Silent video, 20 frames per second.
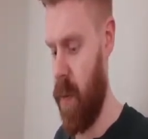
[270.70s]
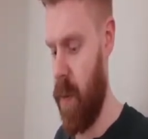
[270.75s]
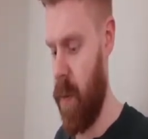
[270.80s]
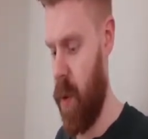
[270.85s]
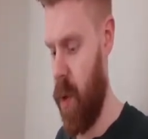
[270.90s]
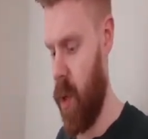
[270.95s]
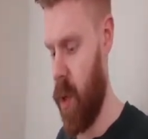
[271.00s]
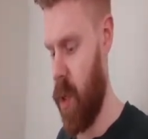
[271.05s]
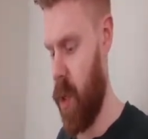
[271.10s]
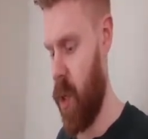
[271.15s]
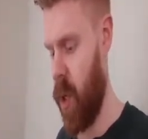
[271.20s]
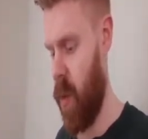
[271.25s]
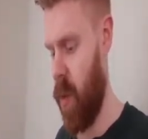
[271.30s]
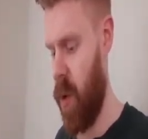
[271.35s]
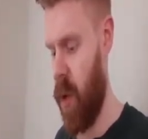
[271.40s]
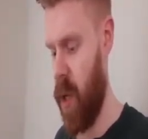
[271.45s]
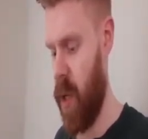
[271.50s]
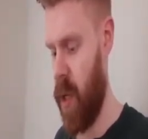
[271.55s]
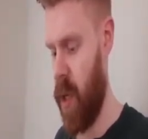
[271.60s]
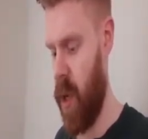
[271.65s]
Lots of top
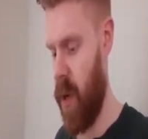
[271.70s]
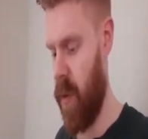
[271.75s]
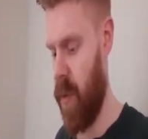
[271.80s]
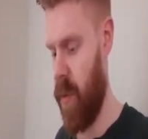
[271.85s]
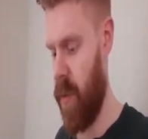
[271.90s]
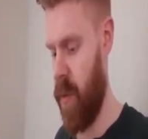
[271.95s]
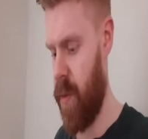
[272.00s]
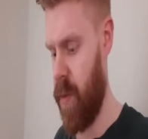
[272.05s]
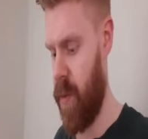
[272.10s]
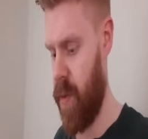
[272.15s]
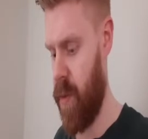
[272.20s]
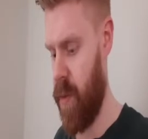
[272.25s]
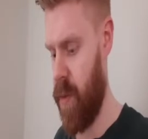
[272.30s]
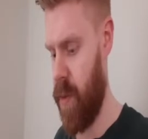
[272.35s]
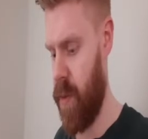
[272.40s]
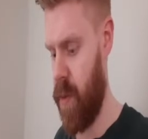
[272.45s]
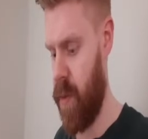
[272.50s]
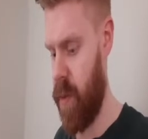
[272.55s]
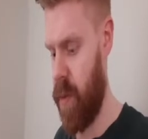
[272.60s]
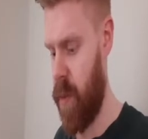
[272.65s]
loaded stuff
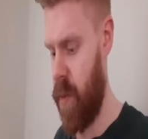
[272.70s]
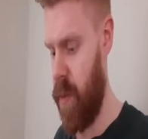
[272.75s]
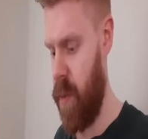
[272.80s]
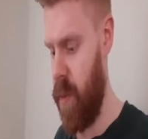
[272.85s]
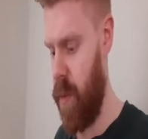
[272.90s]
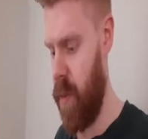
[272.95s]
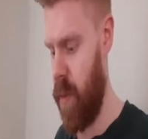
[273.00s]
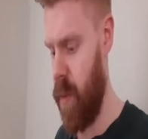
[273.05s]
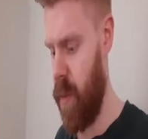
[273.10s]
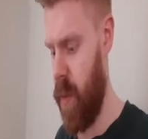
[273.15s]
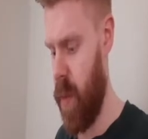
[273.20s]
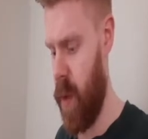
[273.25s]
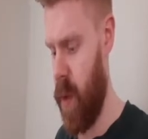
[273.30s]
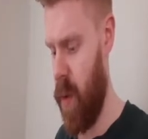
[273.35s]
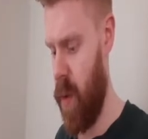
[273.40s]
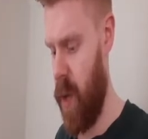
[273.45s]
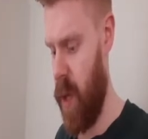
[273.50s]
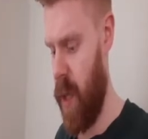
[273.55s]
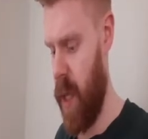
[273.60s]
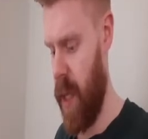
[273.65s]

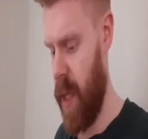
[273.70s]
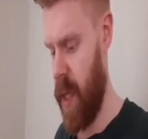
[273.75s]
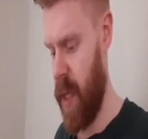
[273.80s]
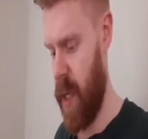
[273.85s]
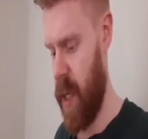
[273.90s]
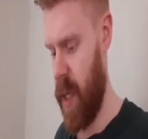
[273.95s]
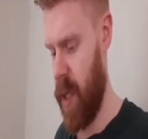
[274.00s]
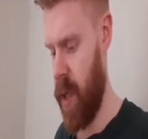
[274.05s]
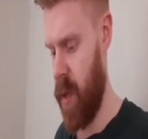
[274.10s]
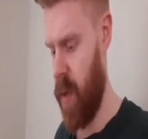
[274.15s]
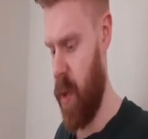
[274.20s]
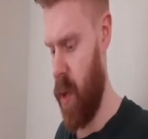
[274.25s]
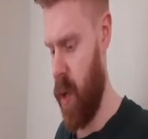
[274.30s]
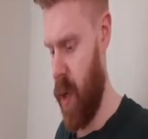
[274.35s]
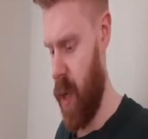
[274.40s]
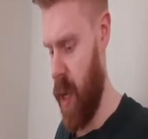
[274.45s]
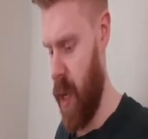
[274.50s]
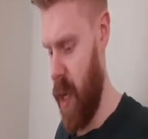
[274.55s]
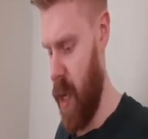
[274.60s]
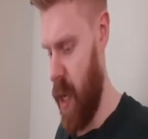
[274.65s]
with Italy. So we
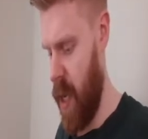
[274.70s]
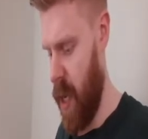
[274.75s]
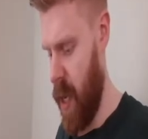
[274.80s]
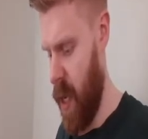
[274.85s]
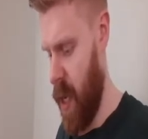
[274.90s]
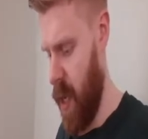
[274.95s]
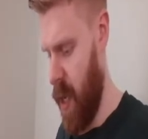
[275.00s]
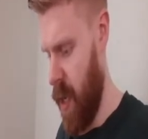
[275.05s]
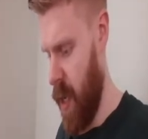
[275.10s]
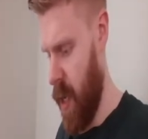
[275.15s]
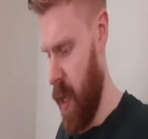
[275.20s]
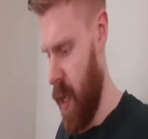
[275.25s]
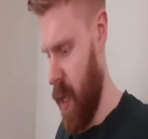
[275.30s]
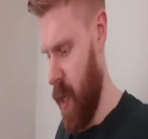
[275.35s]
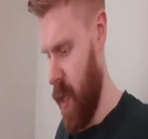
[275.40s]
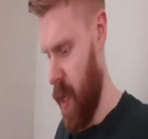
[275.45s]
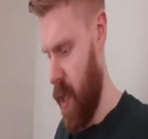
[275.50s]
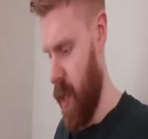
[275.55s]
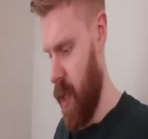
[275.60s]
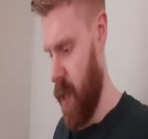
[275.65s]
got a
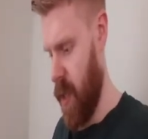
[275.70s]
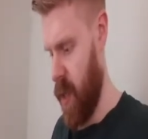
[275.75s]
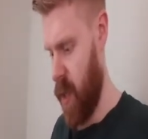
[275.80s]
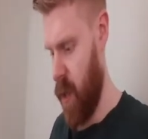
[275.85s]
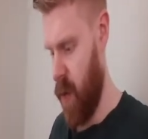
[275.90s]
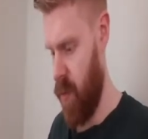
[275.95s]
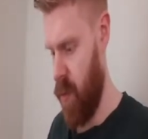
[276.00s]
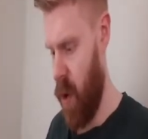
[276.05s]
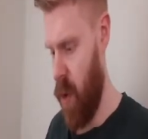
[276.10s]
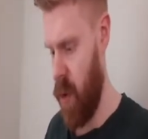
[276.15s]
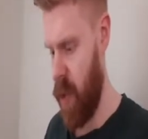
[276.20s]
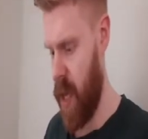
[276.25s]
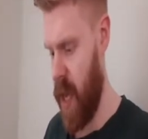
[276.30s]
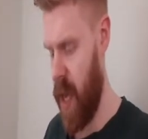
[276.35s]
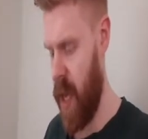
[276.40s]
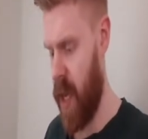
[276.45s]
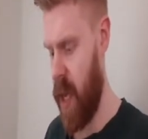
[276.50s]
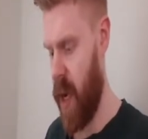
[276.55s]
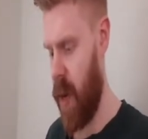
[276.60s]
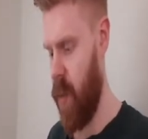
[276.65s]

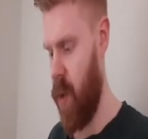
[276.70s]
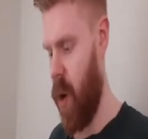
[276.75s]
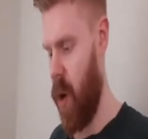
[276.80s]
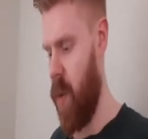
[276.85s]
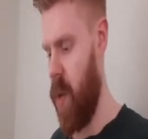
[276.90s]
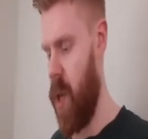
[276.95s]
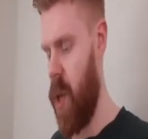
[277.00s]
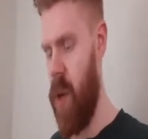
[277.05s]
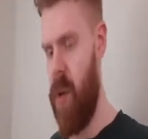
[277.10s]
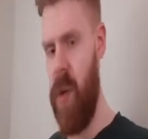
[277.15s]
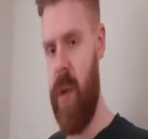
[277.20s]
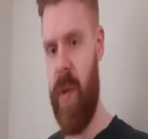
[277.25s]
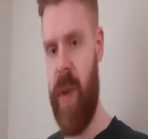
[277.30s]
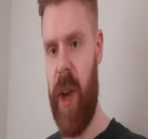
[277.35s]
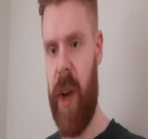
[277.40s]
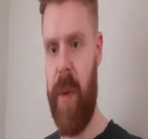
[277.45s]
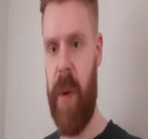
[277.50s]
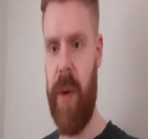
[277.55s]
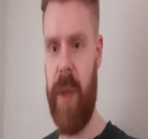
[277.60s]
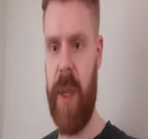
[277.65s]
mosaic. I'm not a huge
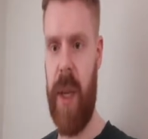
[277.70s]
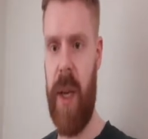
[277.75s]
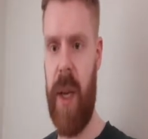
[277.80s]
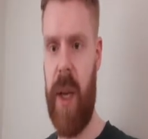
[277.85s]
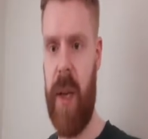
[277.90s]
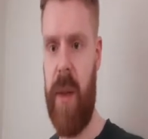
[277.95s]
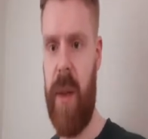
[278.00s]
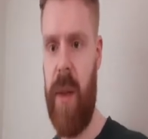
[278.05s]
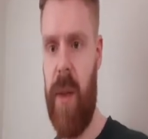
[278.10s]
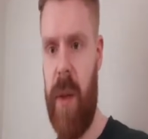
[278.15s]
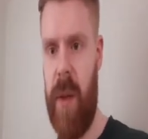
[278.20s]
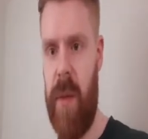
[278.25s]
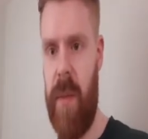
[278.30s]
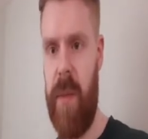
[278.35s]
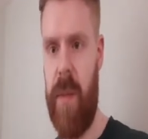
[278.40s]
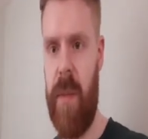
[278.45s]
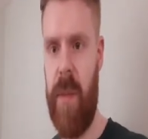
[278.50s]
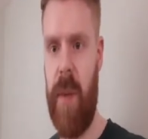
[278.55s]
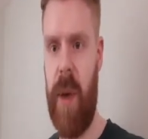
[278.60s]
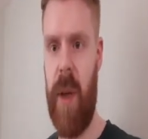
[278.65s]
fan of mosaic. I think
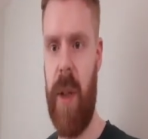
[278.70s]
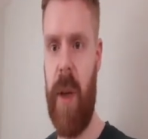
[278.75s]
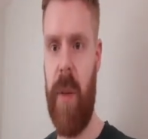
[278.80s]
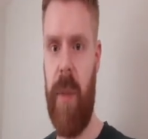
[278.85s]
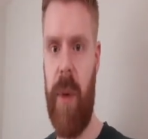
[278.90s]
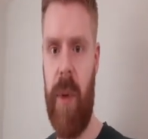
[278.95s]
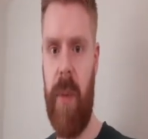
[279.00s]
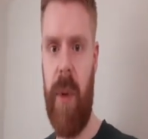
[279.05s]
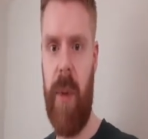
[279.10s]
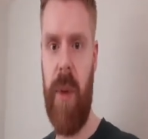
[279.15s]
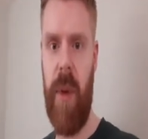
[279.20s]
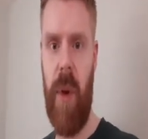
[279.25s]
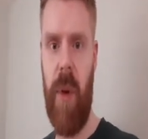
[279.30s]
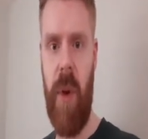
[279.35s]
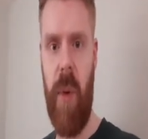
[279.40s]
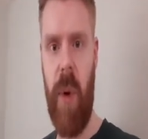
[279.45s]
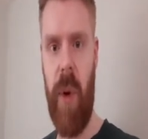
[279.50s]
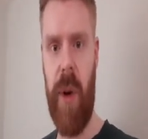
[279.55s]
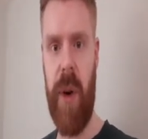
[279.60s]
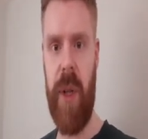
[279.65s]
I'm probably the
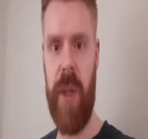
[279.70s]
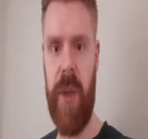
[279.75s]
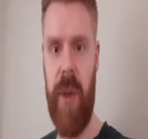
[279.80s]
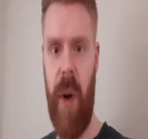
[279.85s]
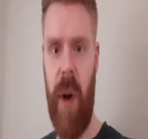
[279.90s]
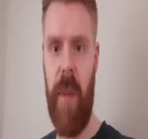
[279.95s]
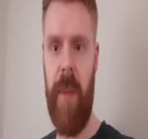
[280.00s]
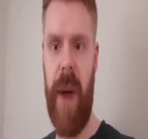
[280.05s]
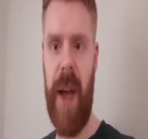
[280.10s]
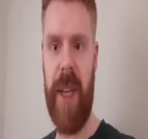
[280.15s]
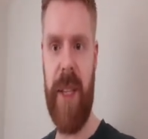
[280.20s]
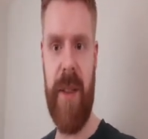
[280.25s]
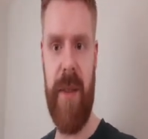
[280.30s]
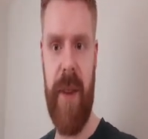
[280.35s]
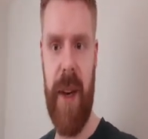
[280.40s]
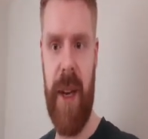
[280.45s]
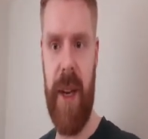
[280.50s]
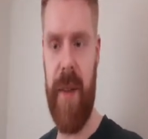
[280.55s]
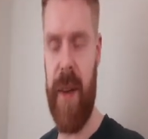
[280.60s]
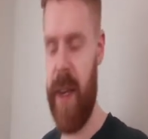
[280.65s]
only one that's not a massive
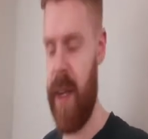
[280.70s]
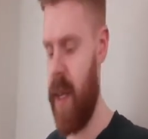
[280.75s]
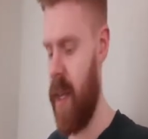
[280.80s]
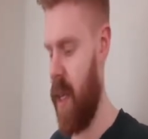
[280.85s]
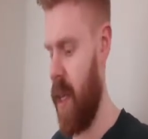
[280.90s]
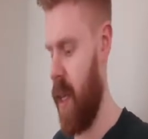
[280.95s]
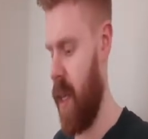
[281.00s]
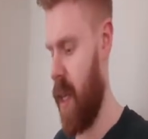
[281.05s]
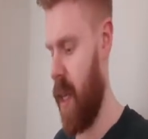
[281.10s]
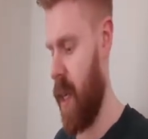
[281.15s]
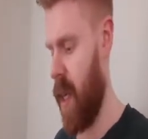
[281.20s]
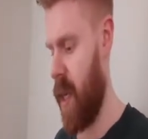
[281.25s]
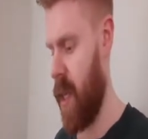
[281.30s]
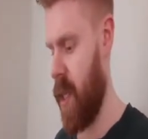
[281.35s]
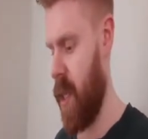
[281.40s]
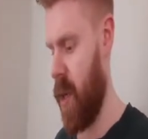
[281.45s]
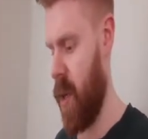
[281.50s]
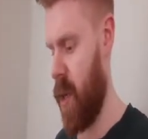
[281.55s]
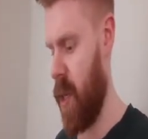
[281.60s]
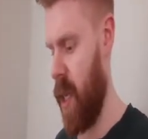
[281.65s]
fan of it.
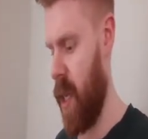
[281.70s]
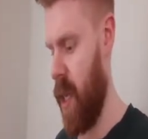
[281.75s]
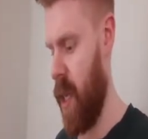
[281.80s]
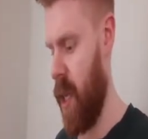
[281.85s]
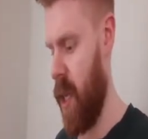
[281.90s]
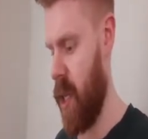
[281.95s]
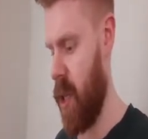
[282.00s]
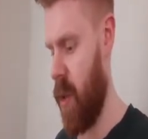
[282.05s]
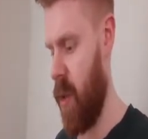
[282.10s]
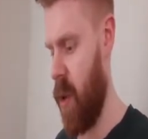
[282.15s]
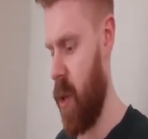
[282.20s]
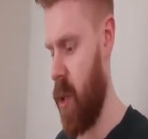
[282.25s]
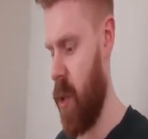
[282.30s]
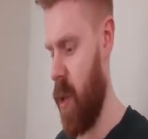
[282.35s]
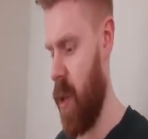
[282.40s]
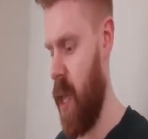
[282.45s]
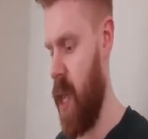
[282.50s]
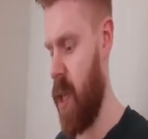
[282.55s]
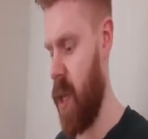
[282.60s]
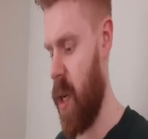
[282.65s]
Because it looks
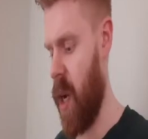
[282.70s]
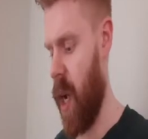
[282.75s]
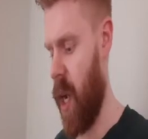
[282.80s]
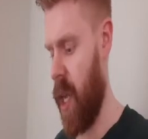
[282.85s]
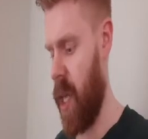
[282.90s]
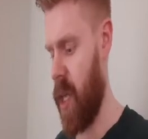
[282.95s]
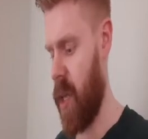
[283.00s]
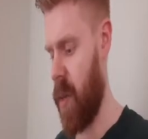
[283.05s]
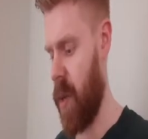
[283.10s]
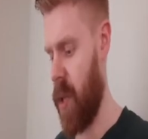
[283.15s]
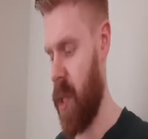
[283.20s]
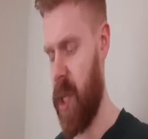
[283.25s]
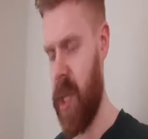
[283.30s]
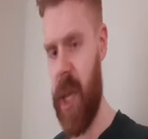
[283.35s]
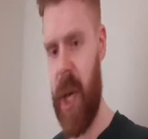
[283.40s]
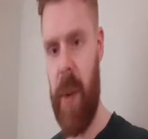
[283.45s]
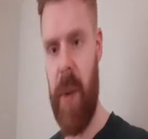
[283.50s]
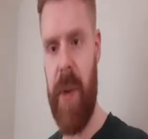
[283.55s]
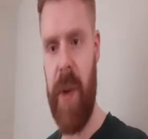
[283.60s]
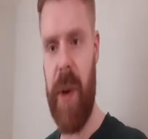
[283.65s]
these are nice, but
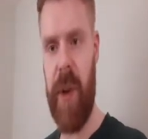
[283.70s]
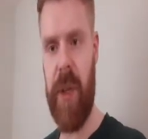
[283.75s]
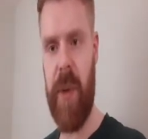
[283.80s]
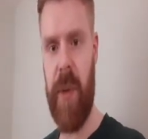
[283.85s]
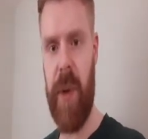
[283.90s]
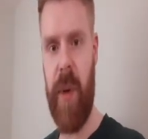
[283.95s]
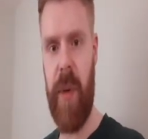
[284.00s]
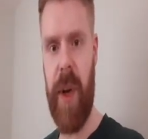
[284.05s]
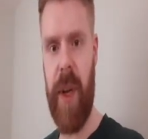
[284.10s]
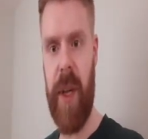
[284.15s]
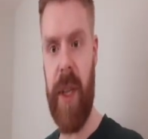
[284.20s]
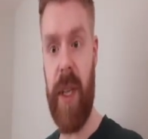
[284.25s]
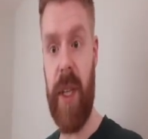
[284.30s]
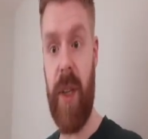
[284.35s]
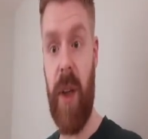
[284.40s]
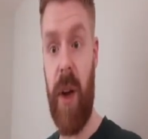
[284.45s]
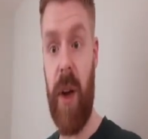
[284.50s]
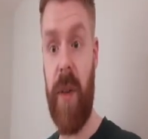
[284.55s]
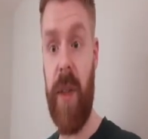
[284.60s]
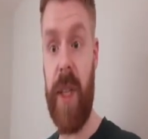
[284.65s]
some of it looks a bit weird.
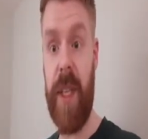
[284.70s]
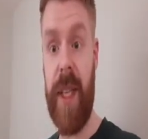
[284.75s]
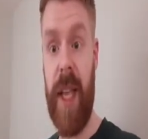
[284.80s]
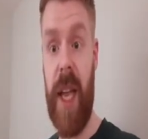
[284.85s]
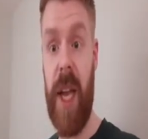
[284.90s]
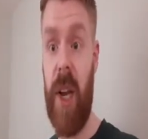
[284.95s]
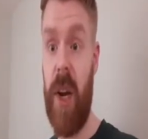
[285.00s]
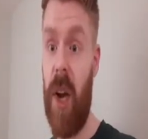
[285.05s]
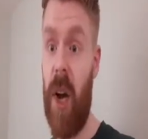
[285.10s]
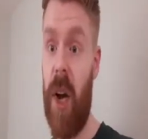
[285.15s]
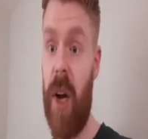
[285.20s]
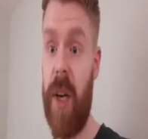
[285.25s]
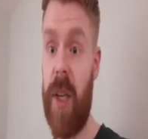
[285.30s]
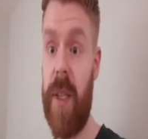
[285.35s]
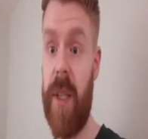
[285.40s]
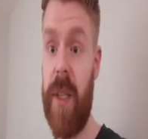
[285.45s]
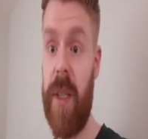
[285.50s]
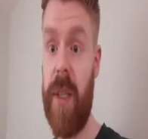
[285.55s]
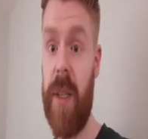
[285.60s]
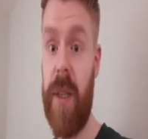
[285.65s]
The stained
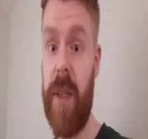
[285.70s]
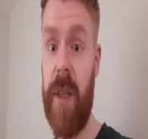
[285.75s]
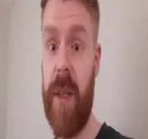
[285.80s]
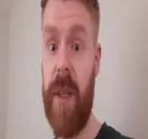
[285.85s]
glass,